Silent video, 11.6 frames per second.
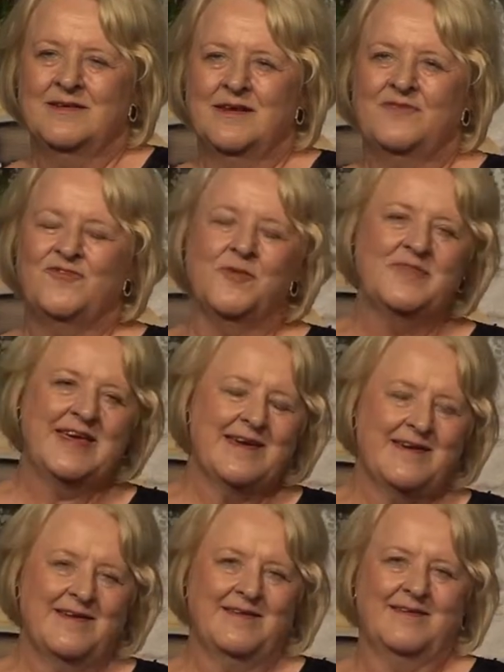And from
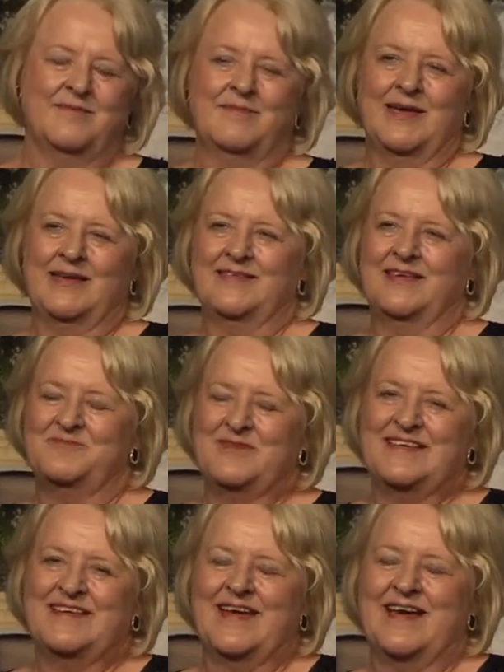there, as has
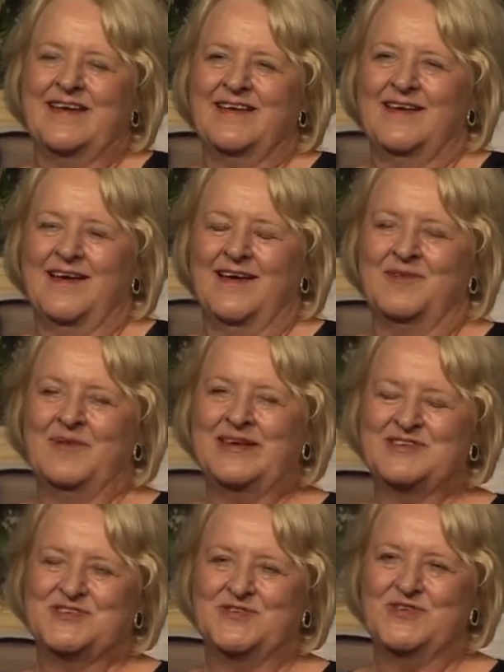been said, I
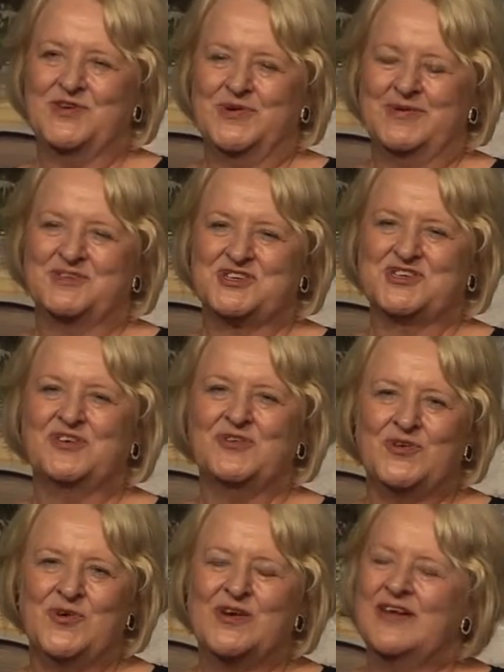went to the UN mission in New
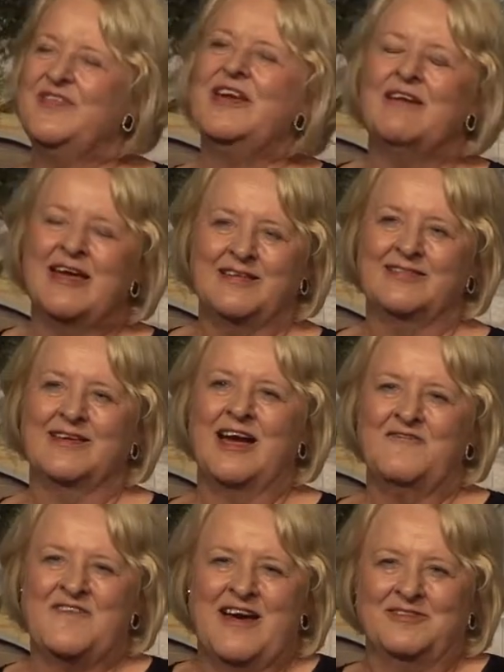York, and there I think
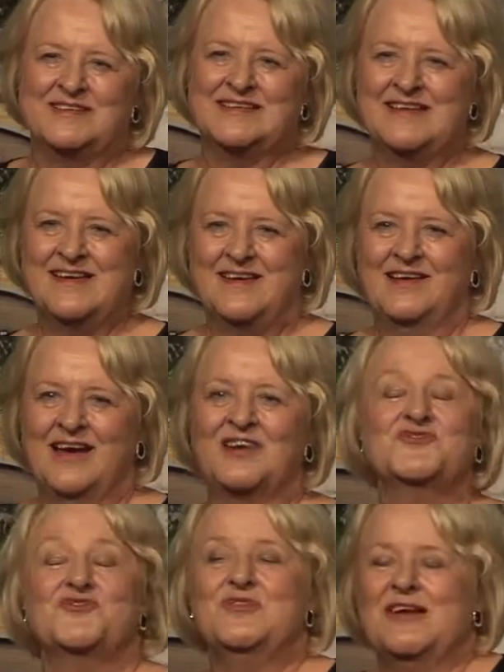I found a
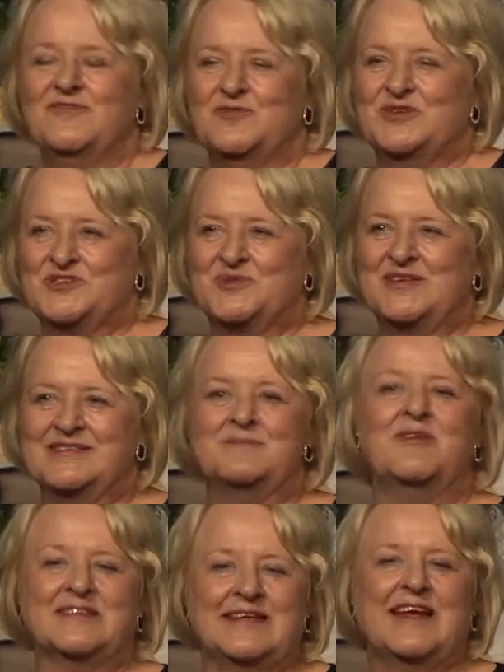true love, which was
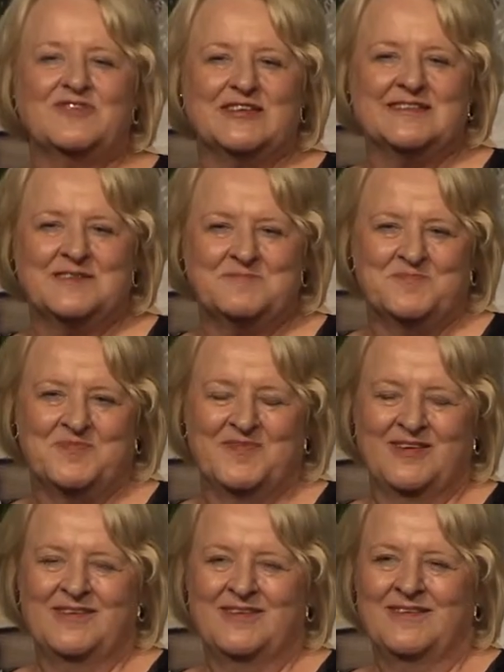multilateralism.
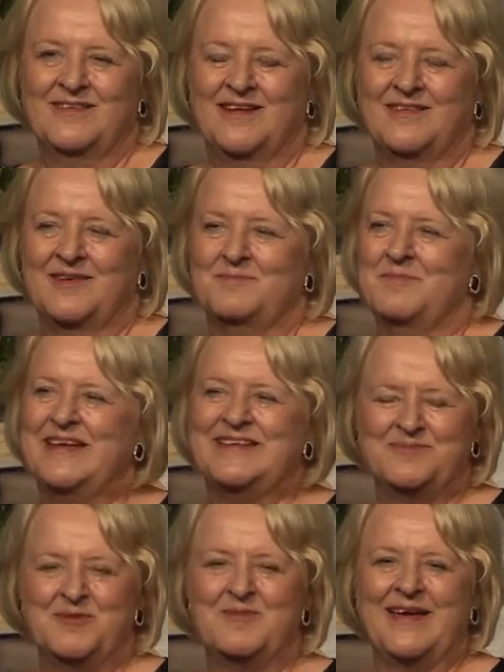I think many
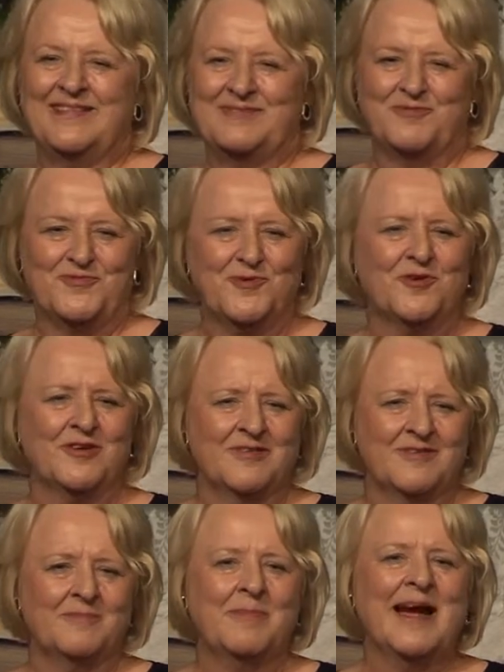diplomats prefer
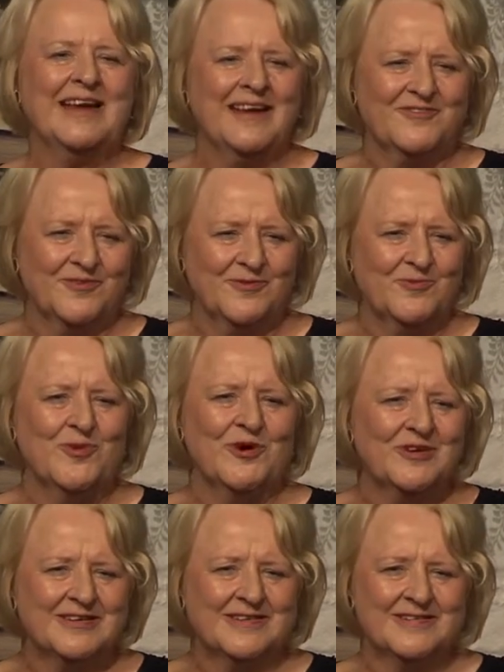bilateral
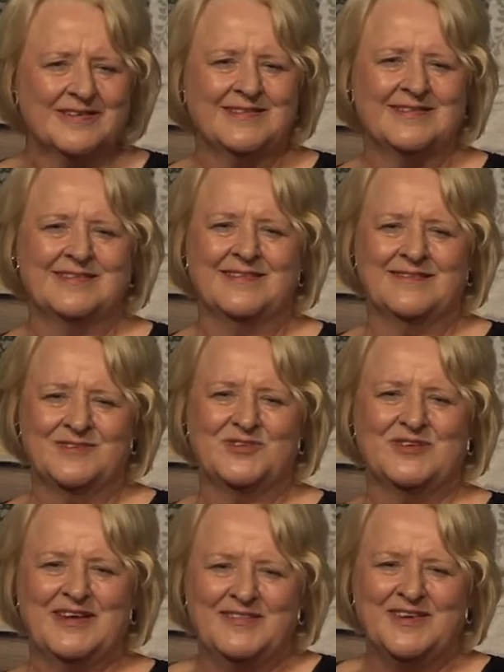work. It's
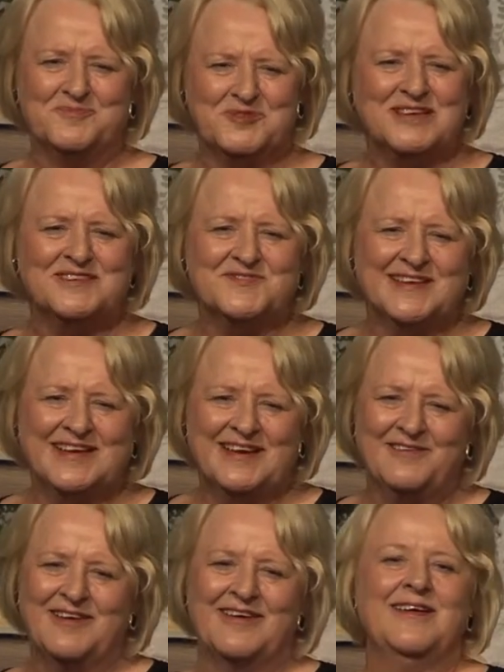certainly the objectives are
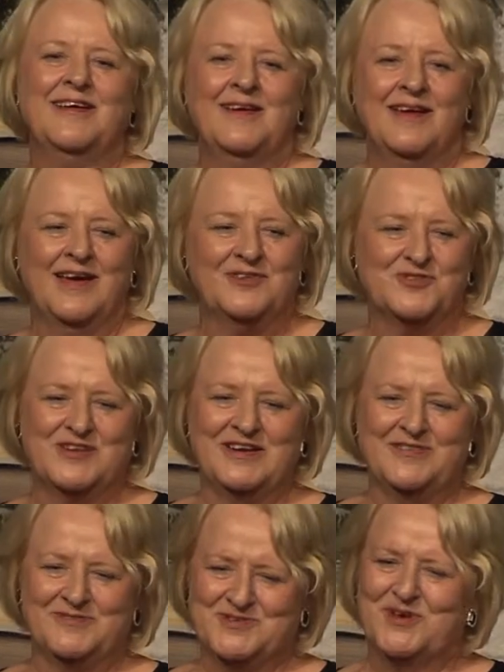clearer, and usually
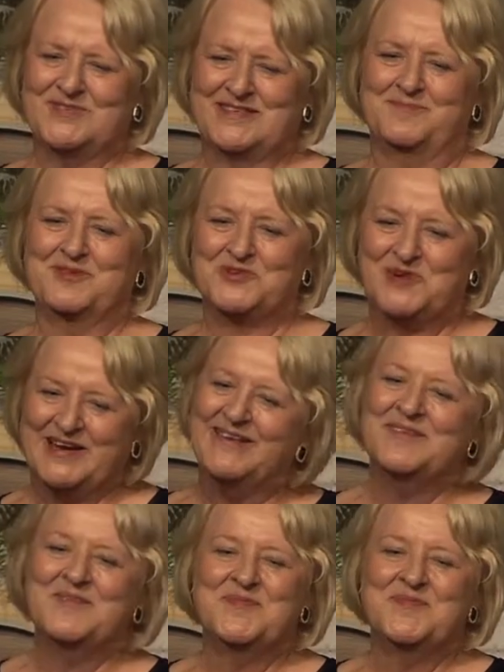the results are much quicker.